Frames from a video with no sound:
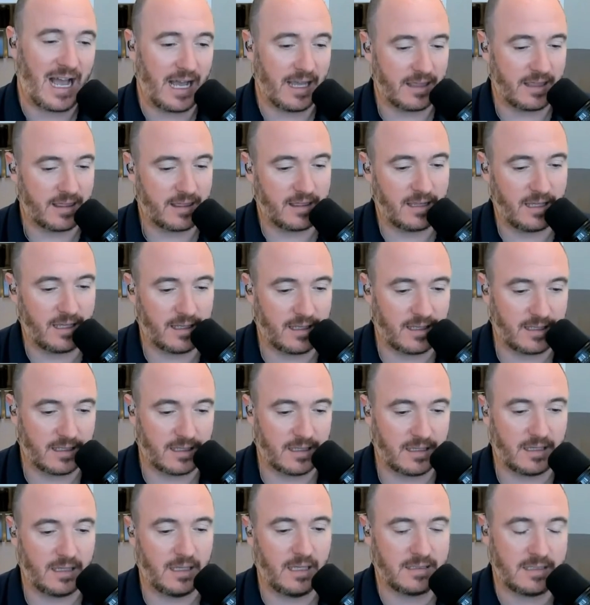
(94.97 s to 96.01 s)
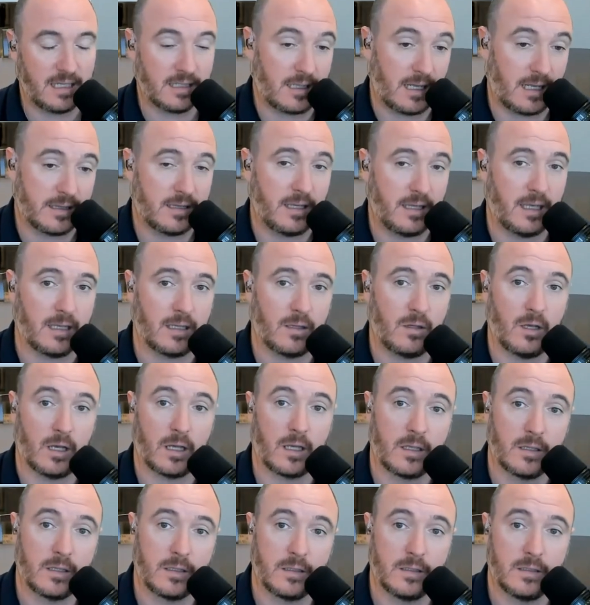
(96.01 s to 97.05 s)
I think it's not that I think. Look,
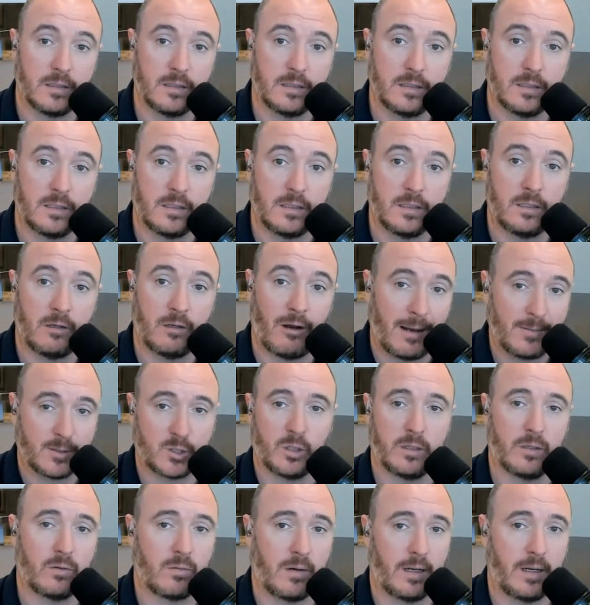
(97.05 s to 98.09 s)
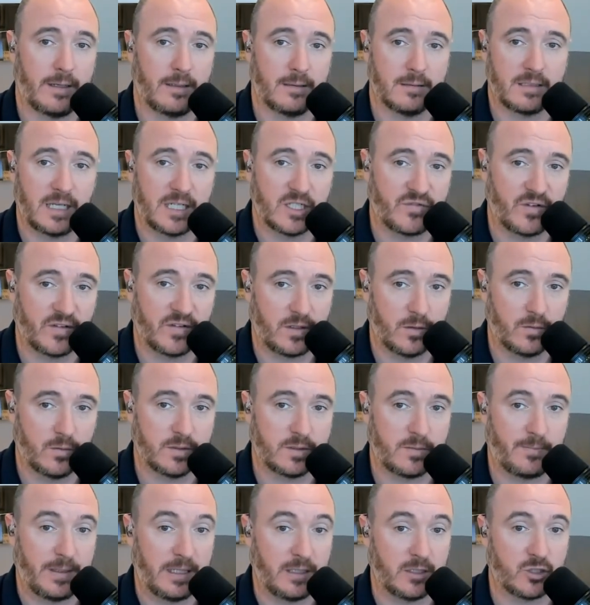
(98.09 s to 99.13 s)
you're absolutely right. Sage 50
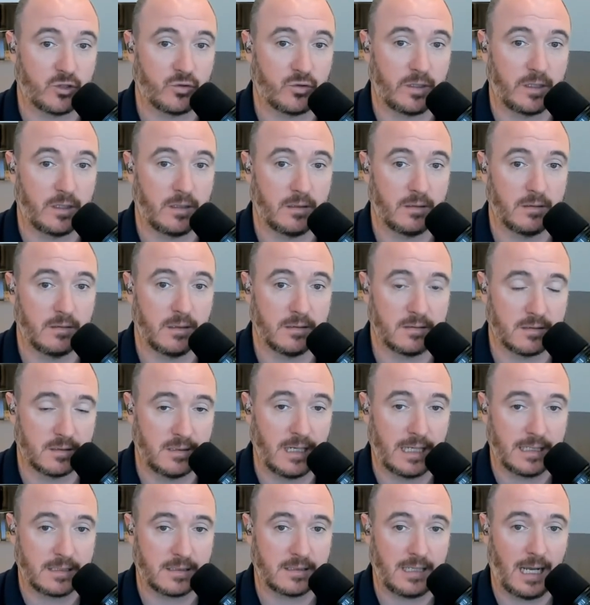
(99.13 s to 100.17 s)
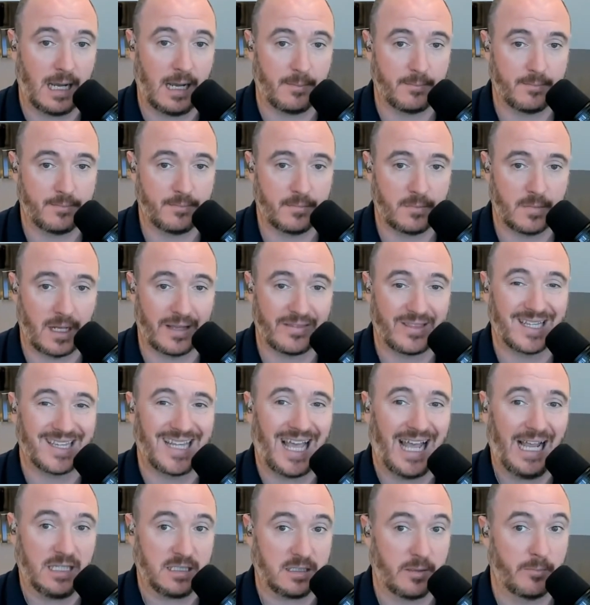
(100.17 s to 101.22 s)
was Peachtree. It's desktop. I think
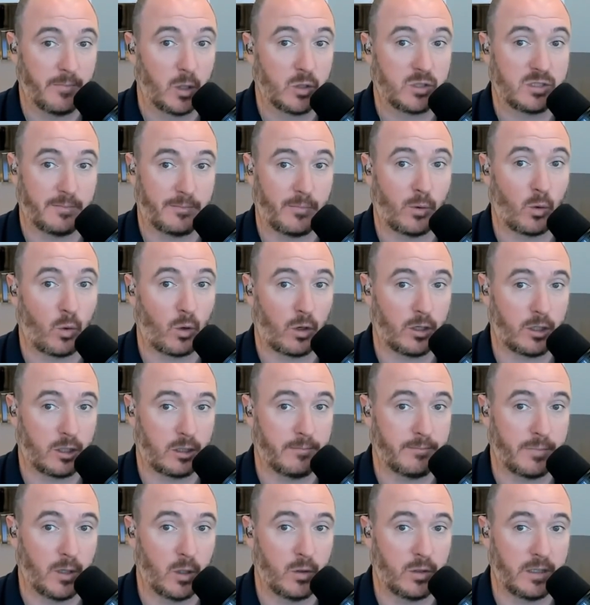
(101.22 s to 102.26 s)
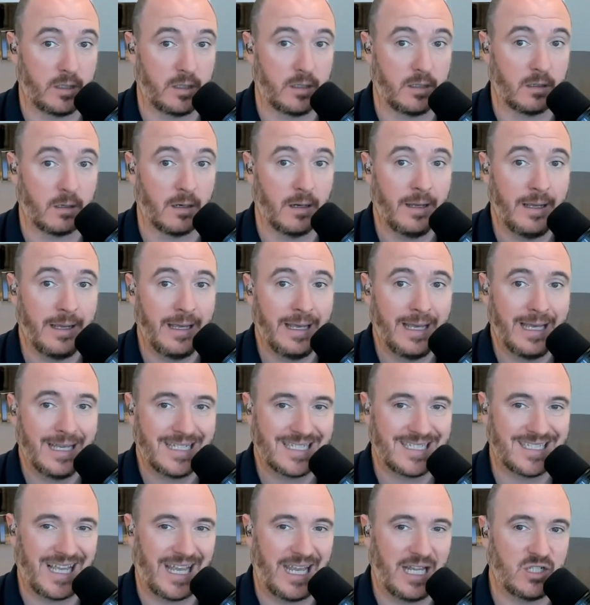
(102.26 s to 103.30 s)
that's the most important component here.
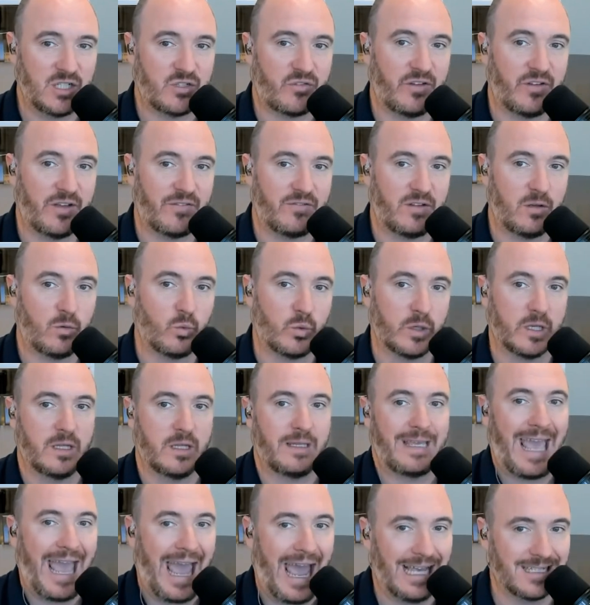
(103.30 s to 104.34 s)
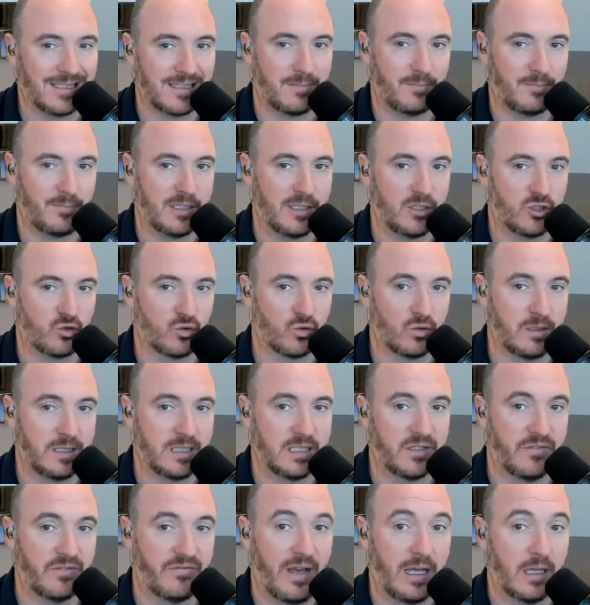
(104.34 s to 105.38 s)
Sage 50 really hasn't been truly
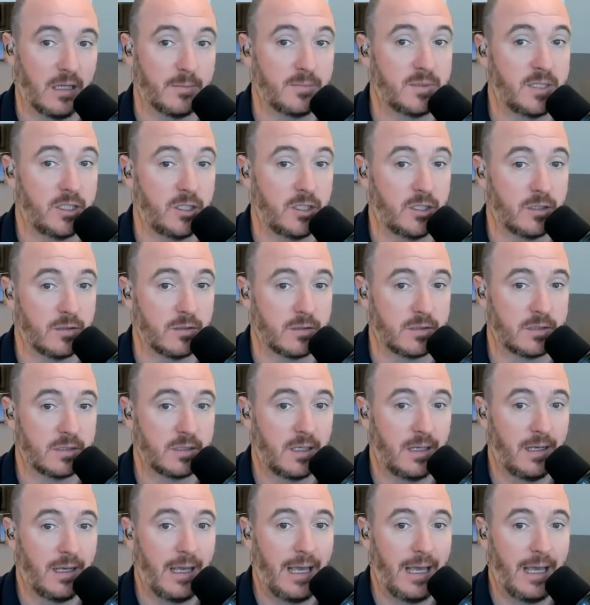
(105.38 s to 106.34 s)
developed in years.